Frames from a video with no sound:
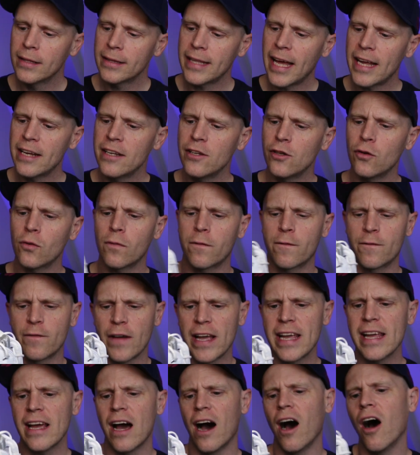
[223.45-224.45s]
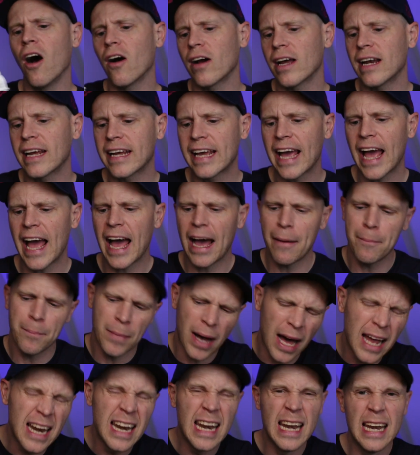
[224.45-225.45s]
then your feet are gonna get
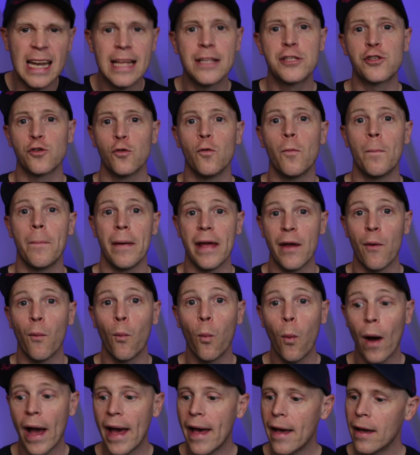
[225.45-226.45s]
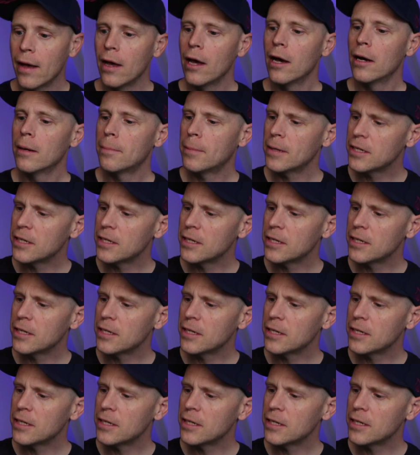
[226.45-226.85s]
a little bit wet.